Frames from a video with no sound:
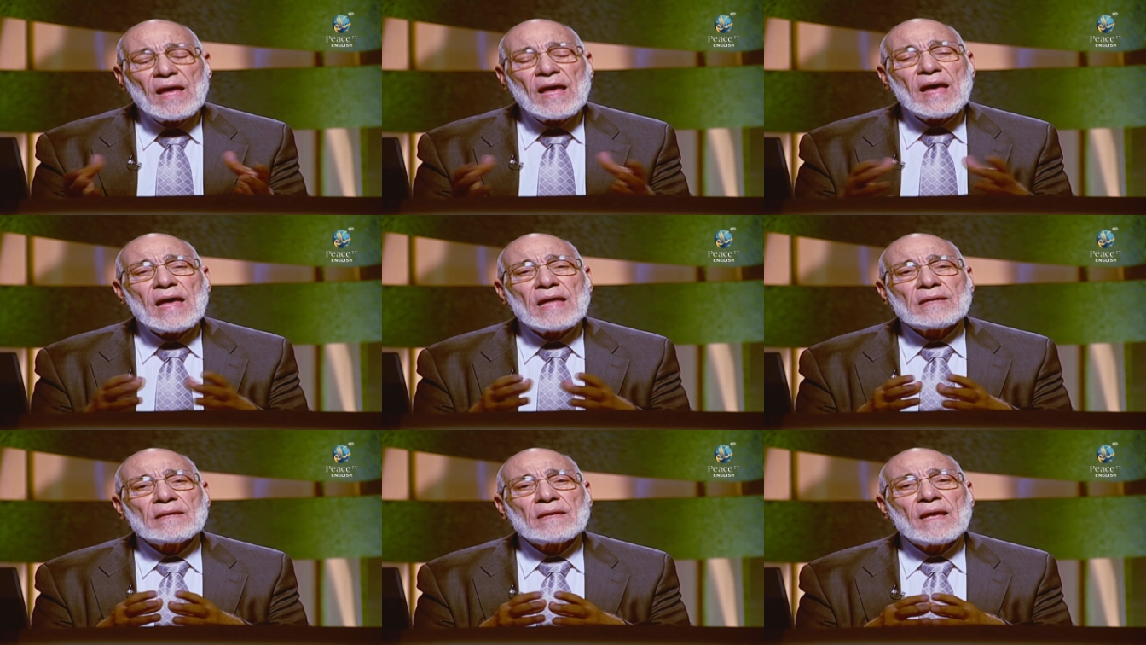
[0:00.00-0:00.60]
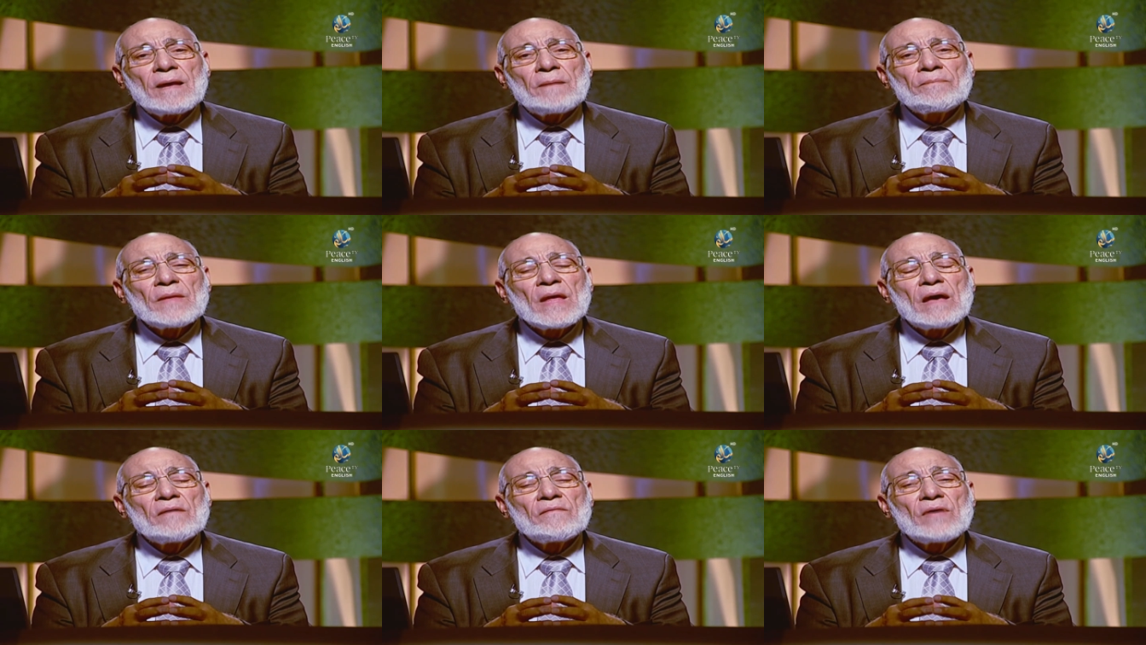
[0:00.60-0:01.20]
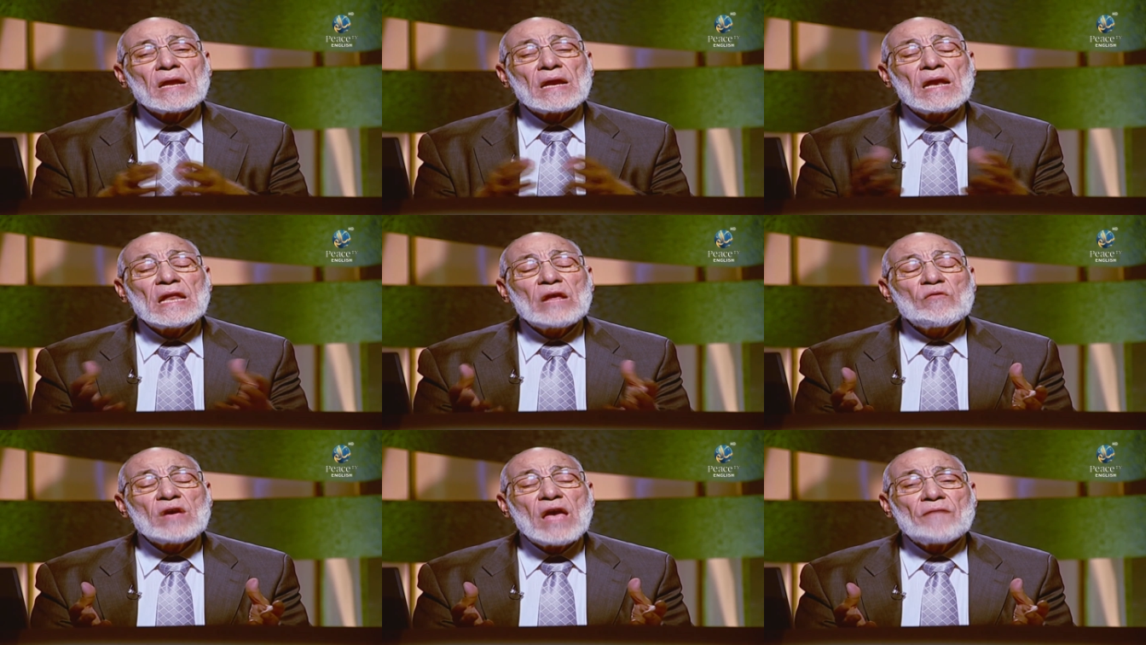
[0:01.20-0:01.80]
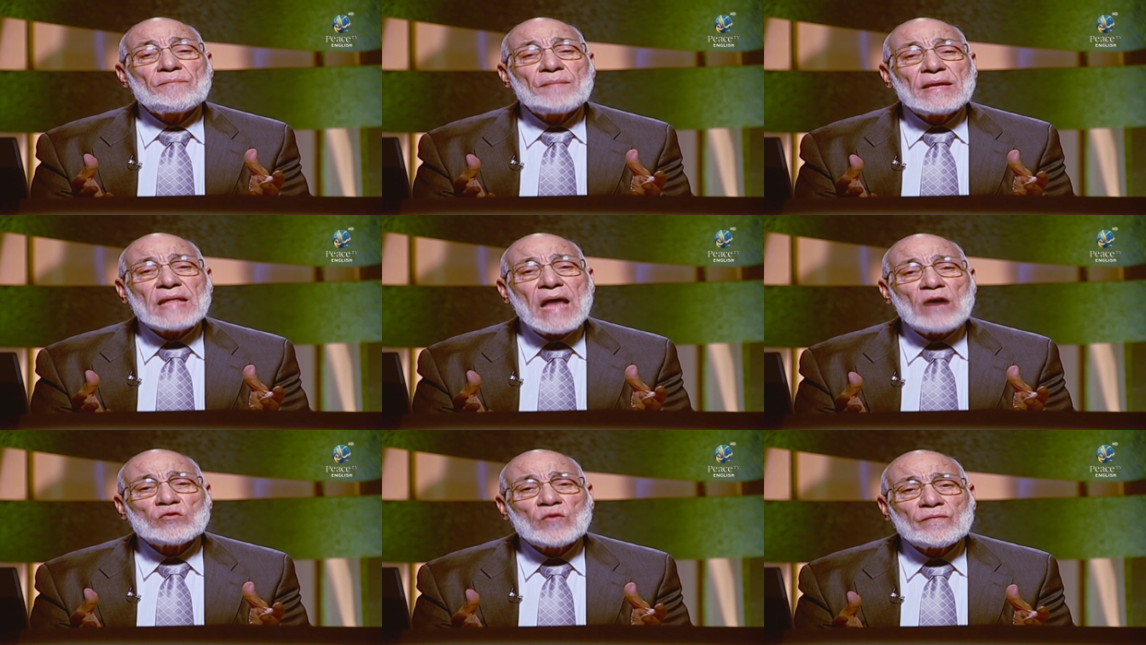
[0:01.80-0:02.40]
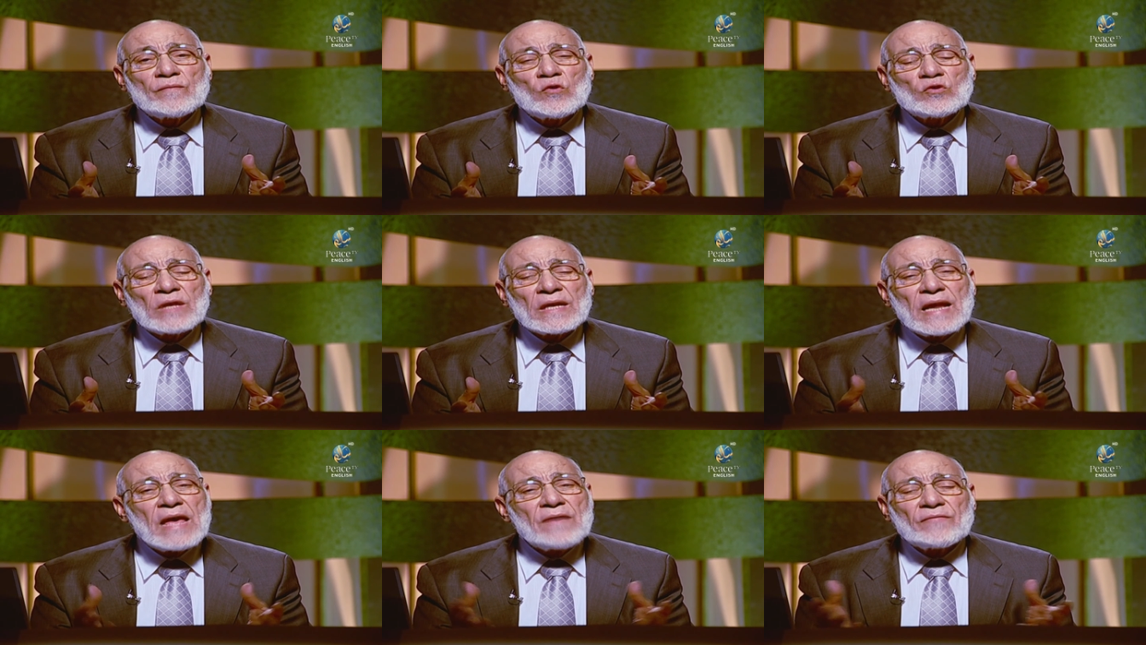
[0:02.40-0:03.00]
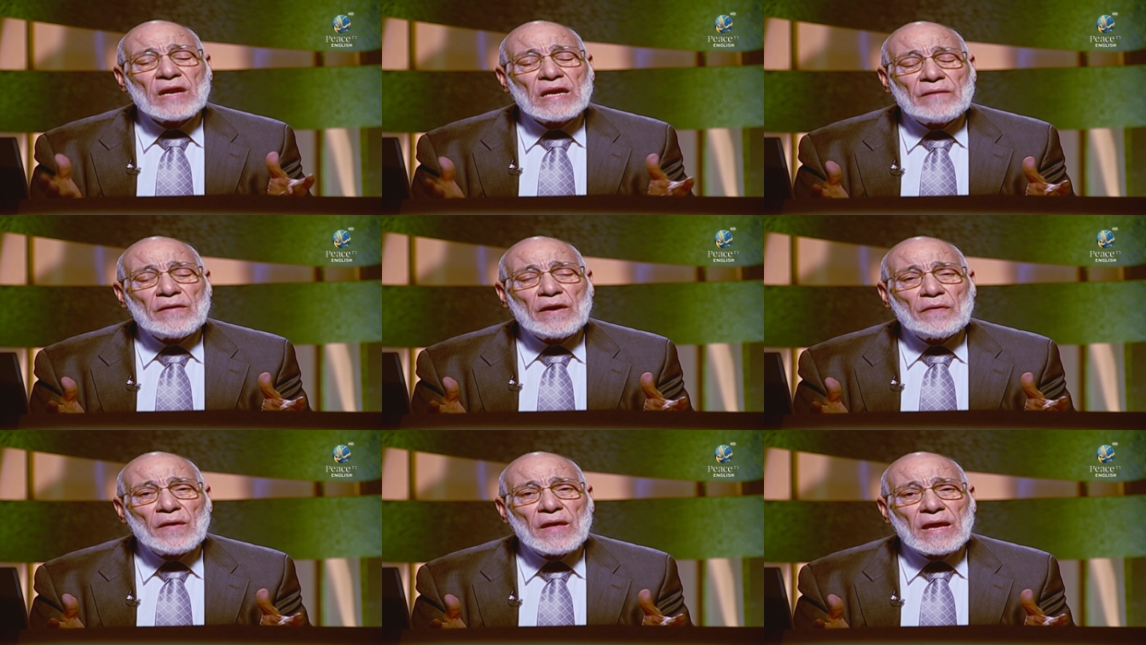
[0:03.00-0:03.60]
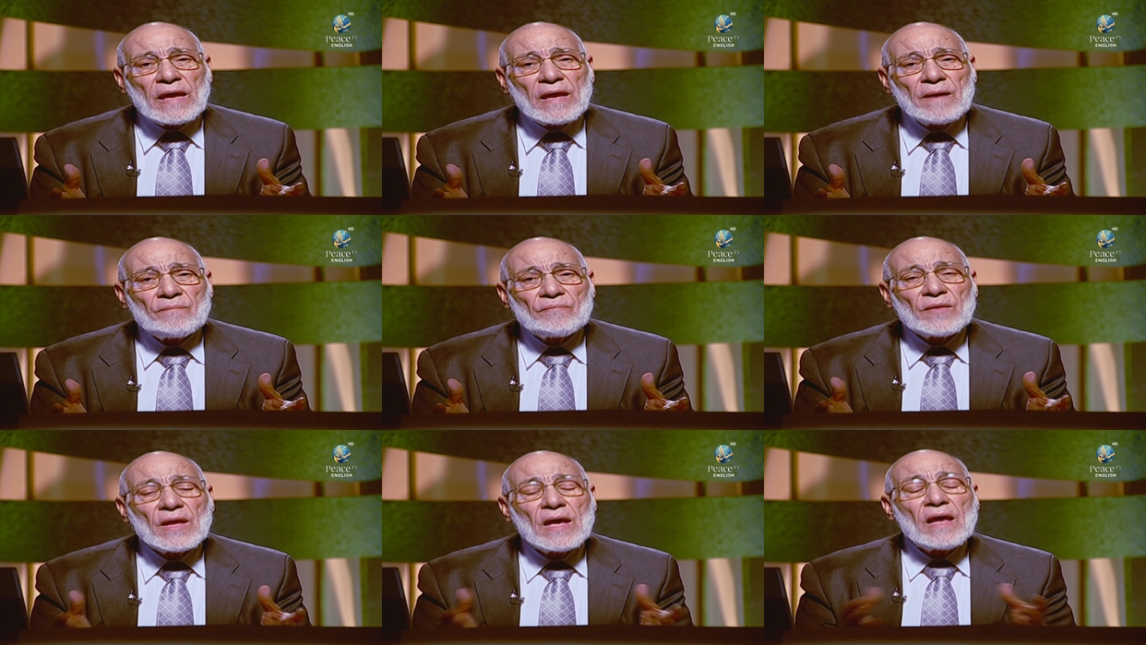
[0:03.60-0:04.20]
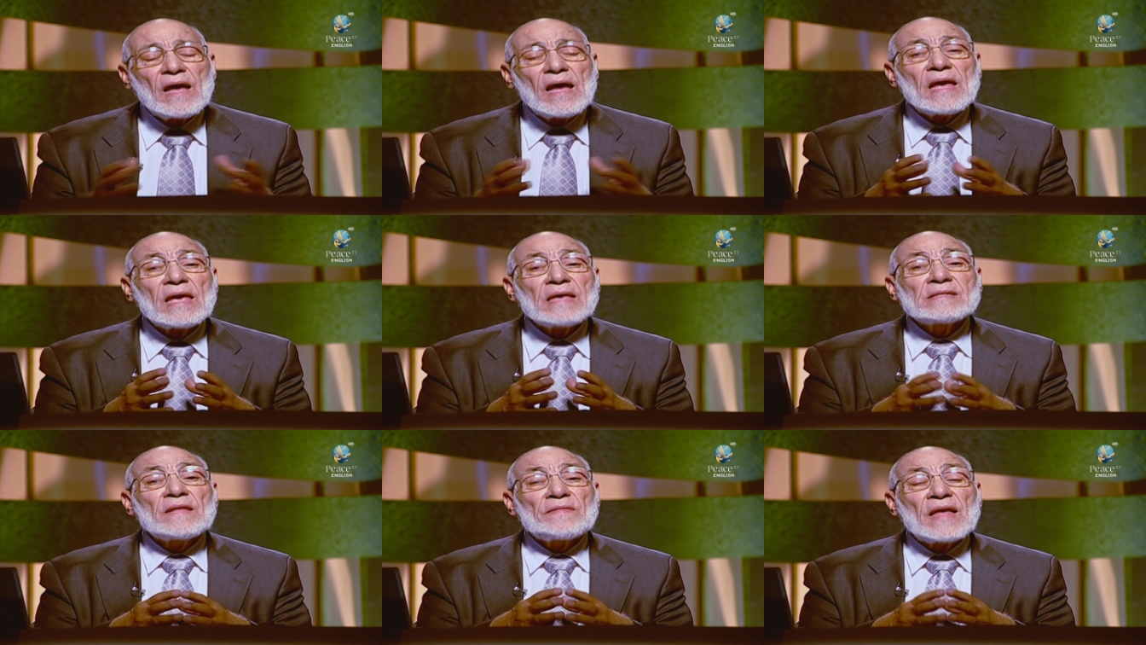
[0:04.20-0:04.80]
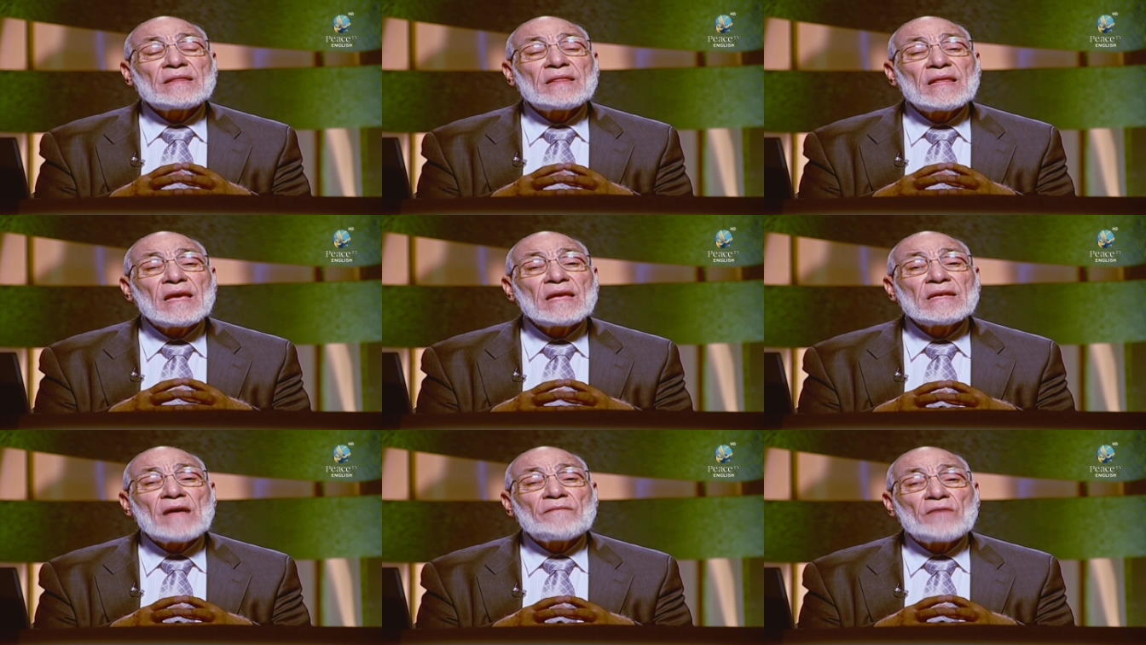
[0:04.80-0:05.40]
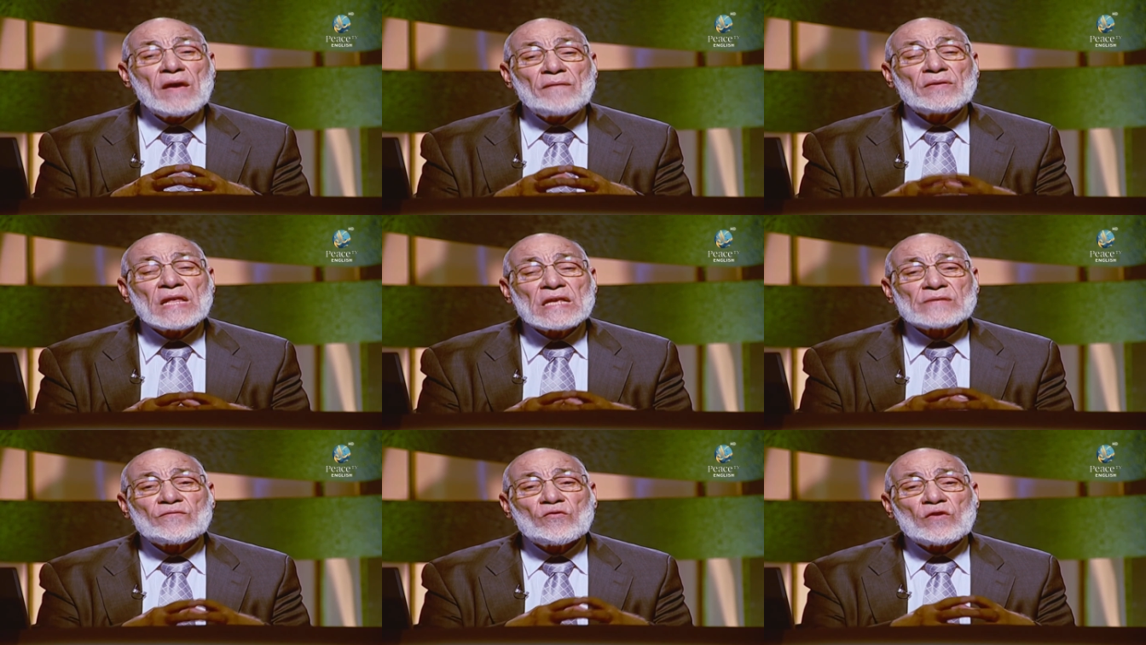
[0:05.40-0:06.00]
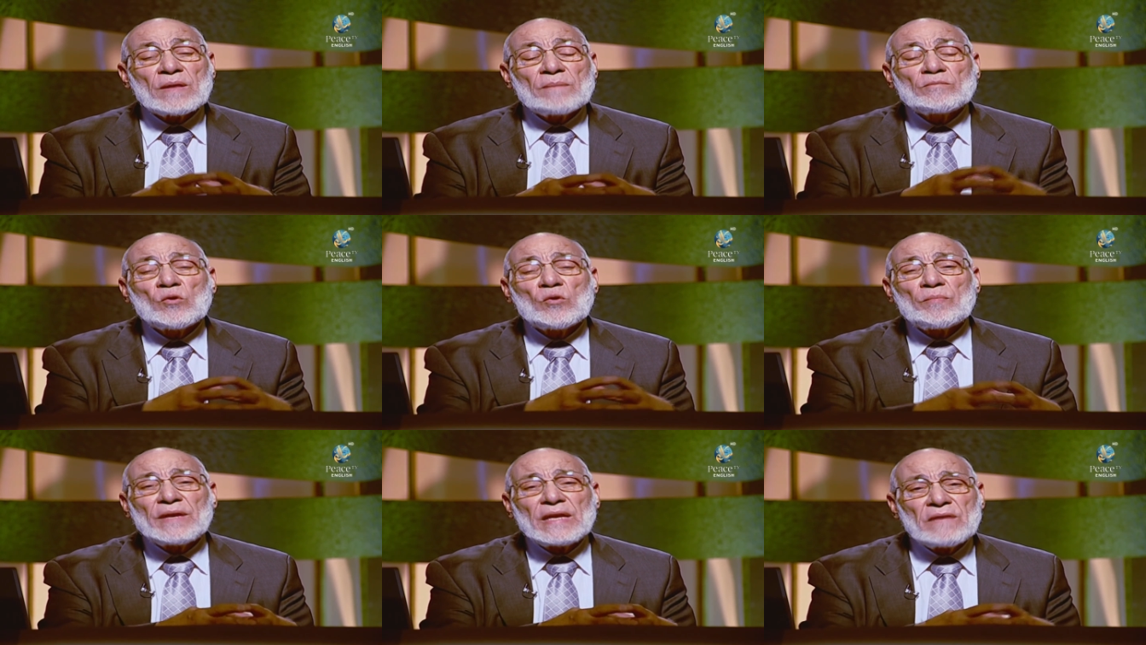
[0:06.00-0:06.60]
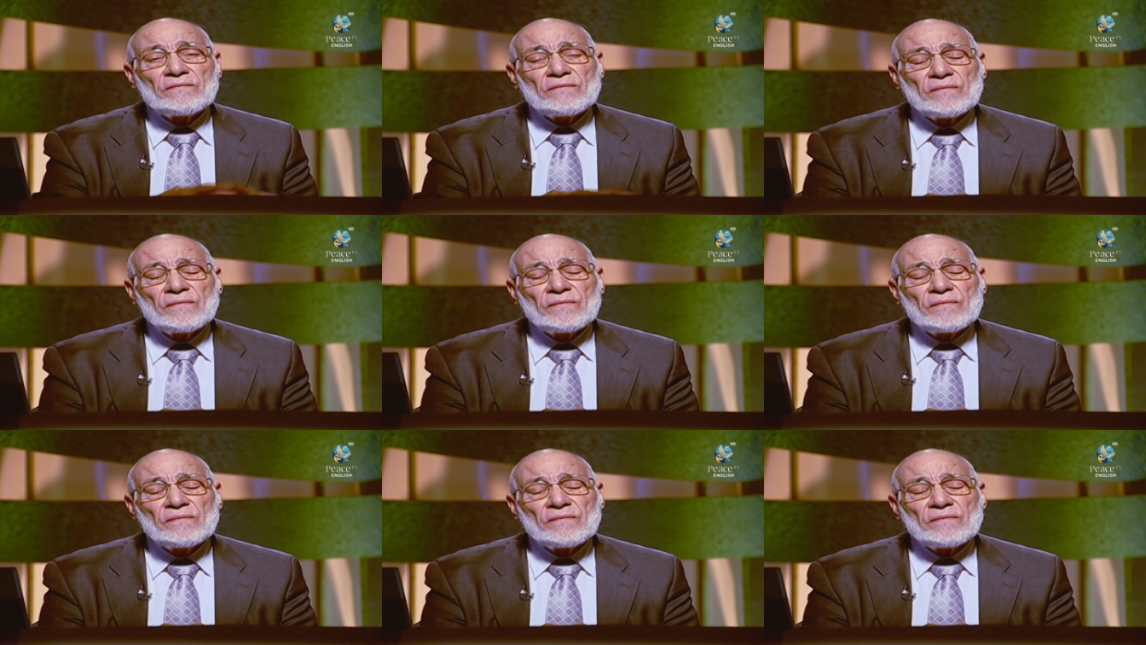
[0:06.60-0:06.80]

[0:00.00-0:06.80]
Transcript: and uh, verily we have made out of water every living thing. Uh, isn't that enough evidence for them to believe?